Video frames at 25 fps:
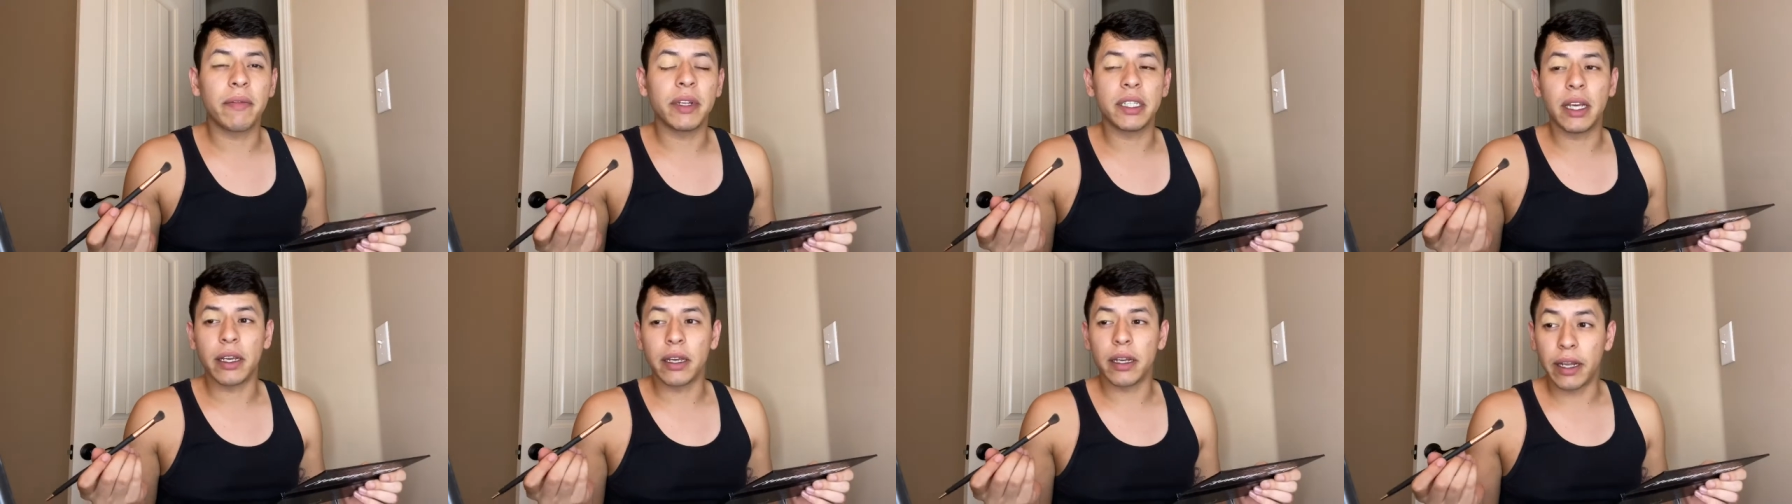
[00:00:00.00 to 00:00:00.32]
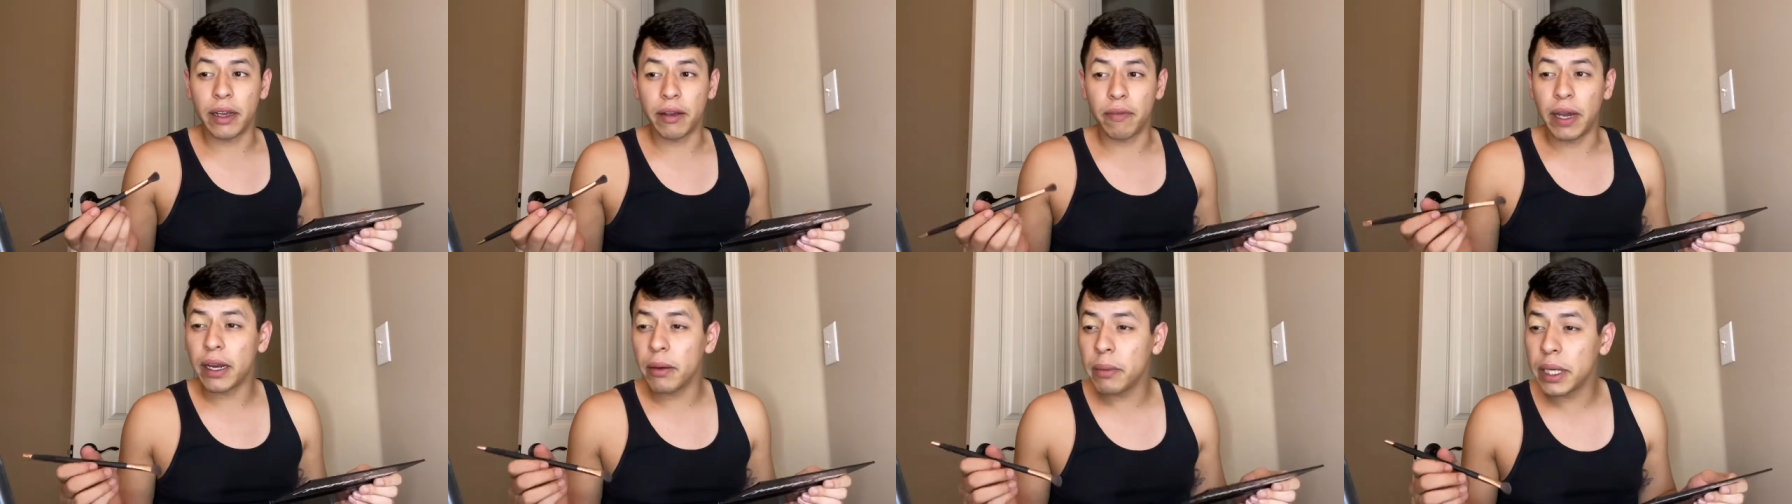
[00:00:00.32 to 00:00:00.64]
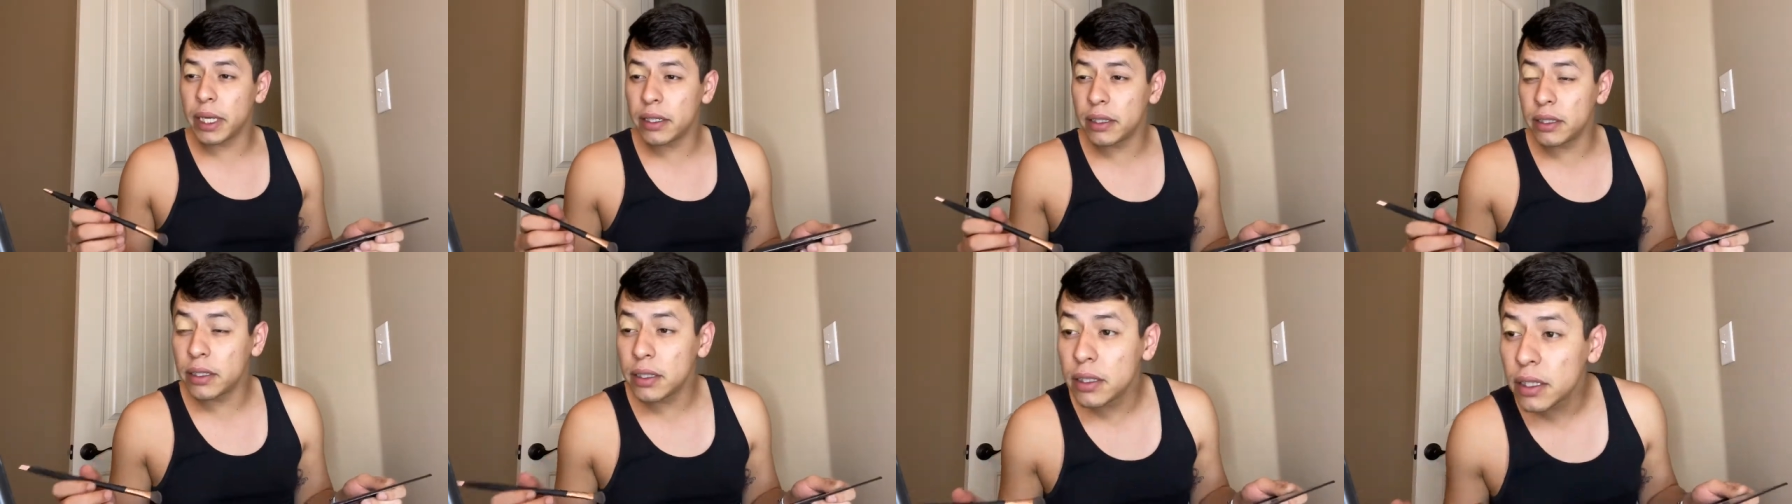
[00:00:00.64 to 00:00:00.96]
taking like
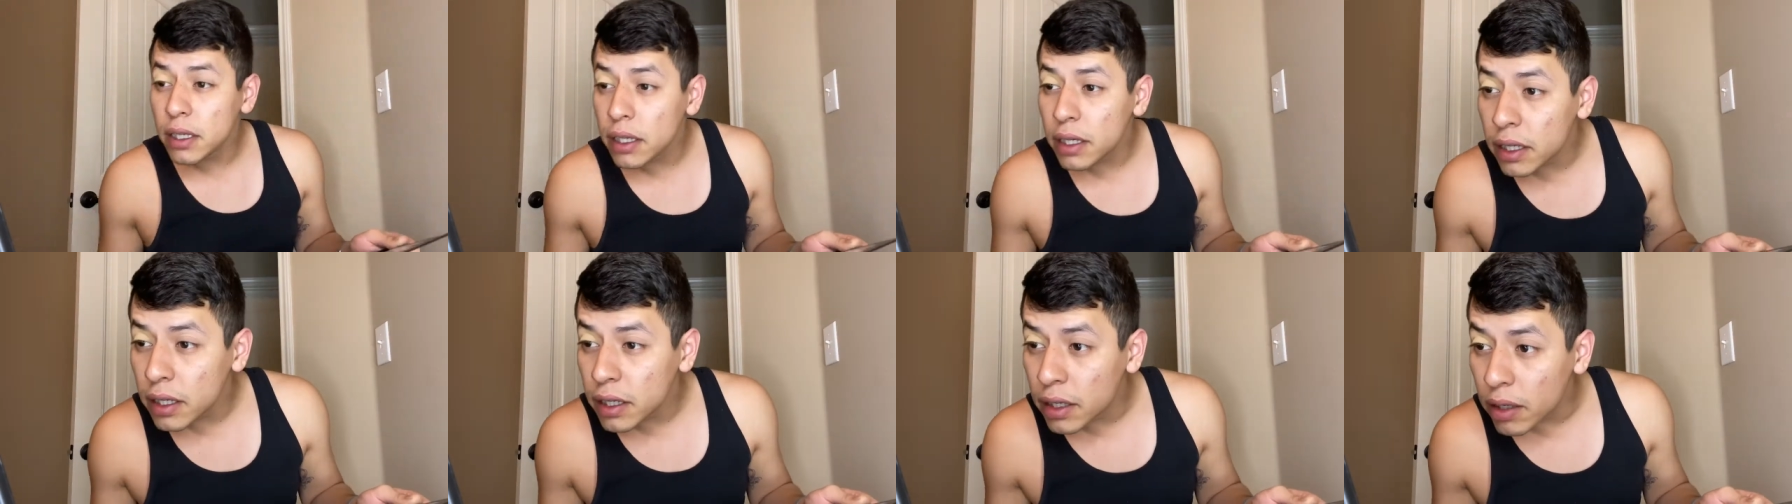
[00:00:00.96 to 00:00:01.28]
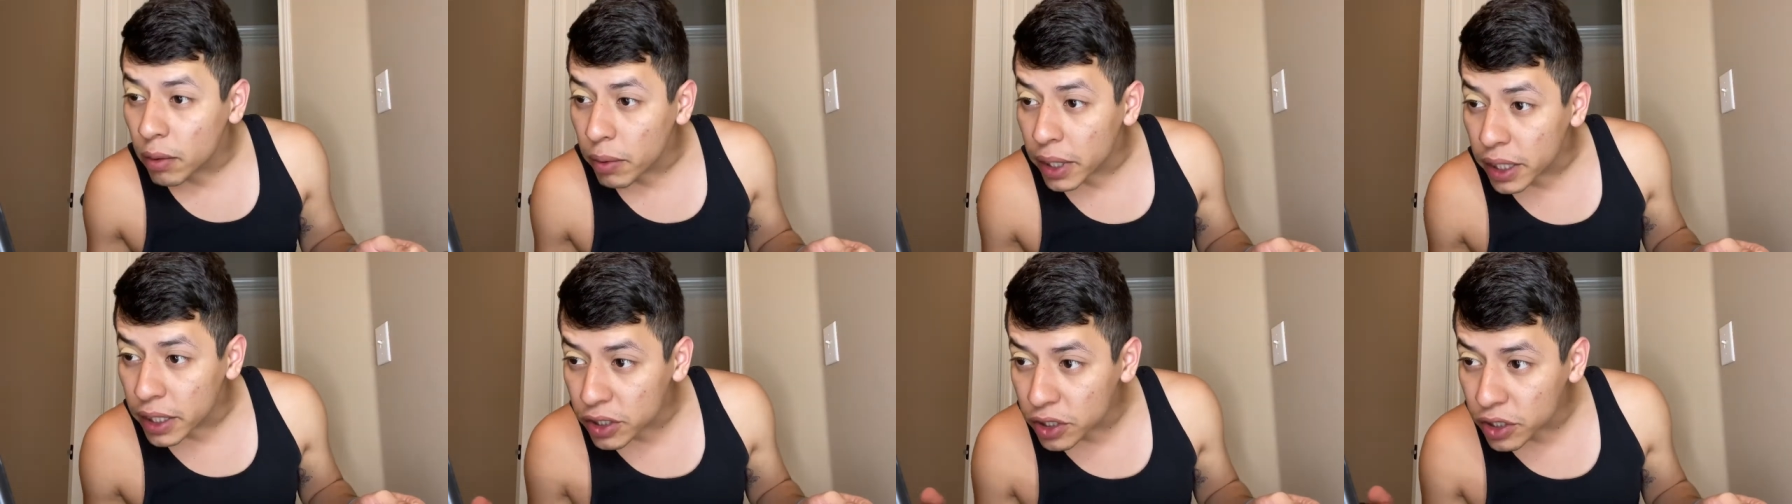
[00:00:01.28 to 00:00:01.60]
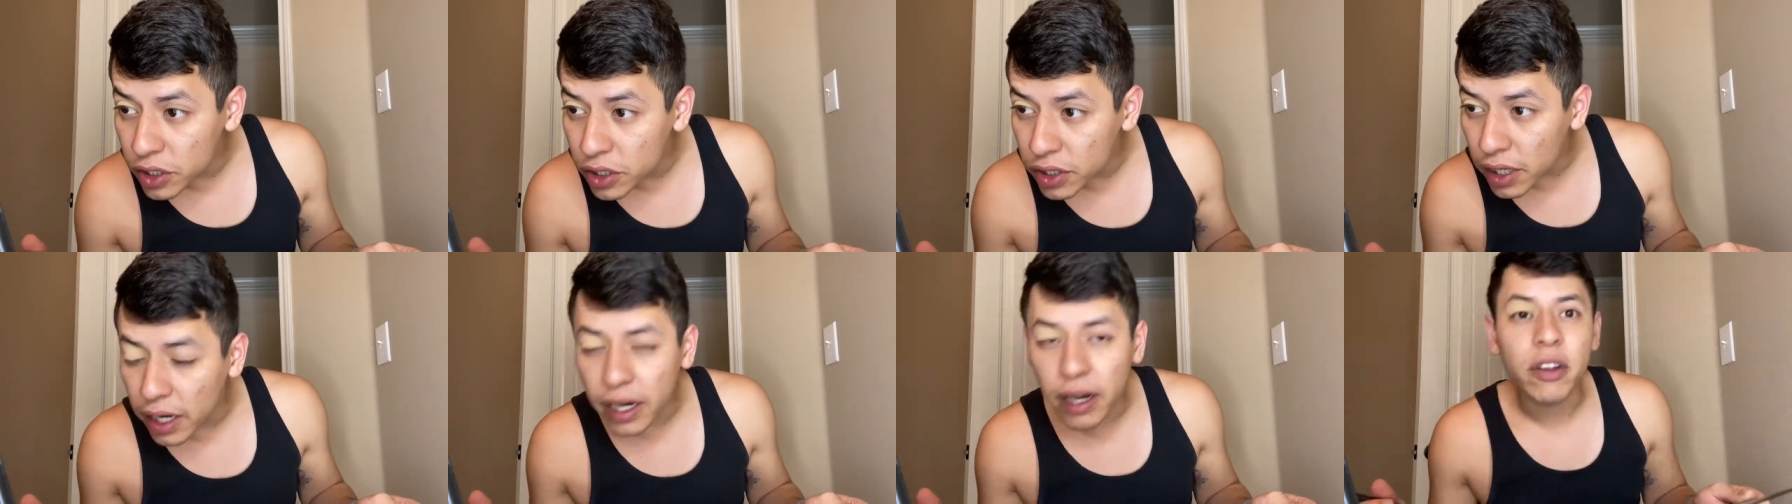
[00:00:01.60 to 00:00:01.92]
vitamins,
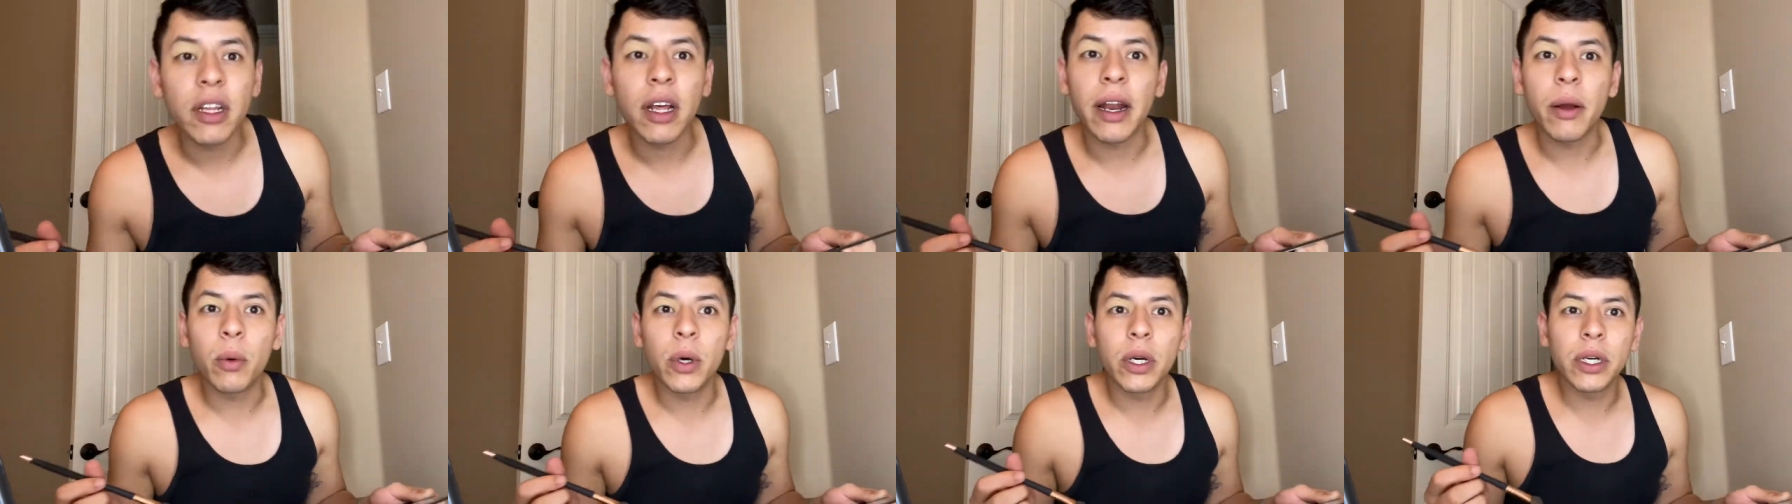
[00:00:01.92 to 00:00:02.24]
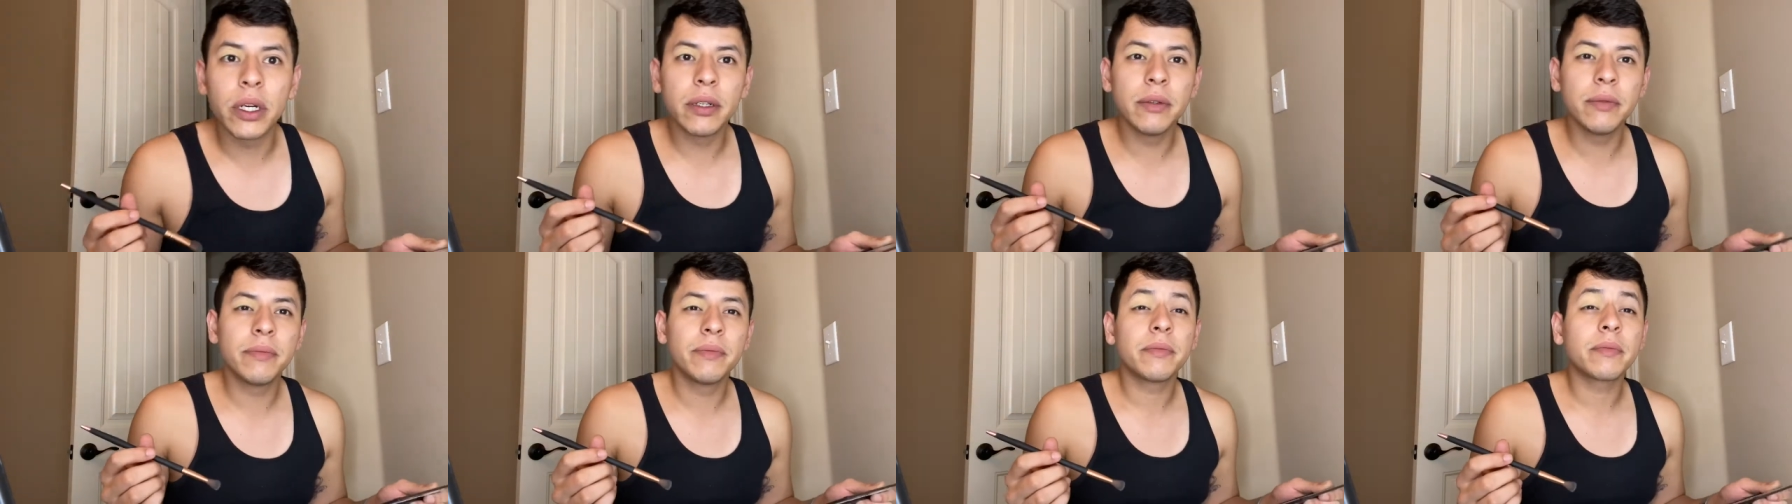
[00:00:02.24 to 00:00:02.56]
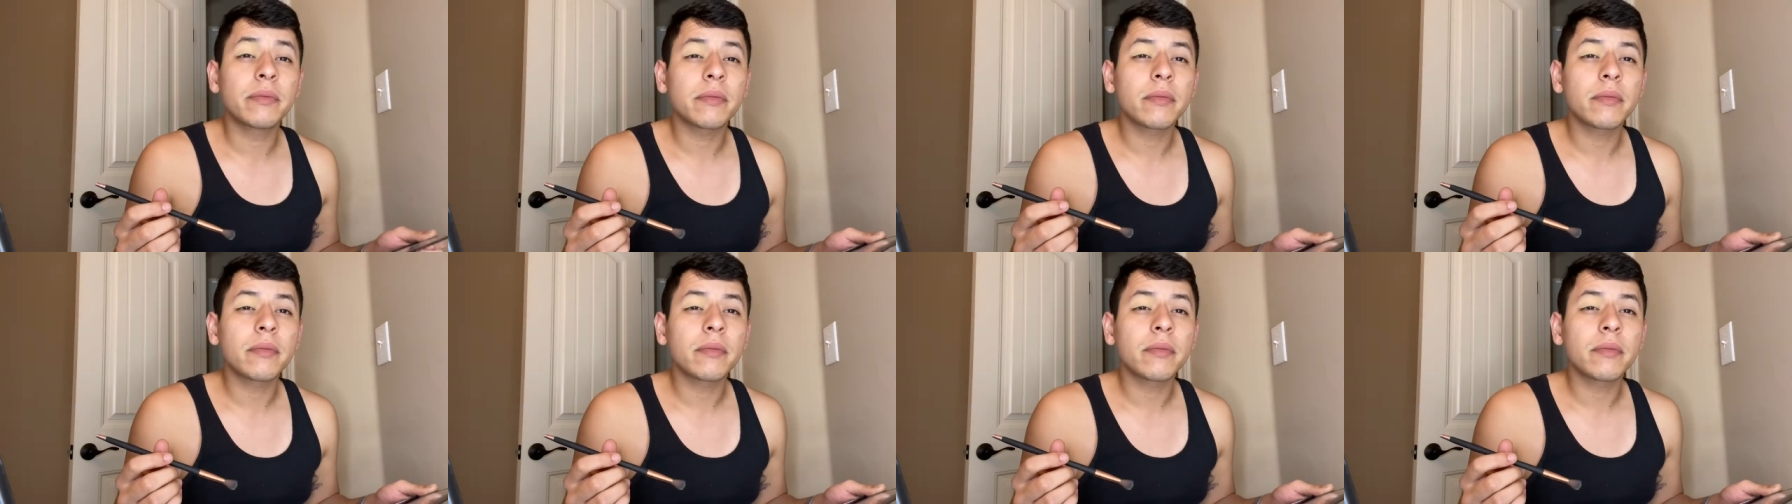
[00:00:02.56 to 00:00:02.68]
which I never thought I would.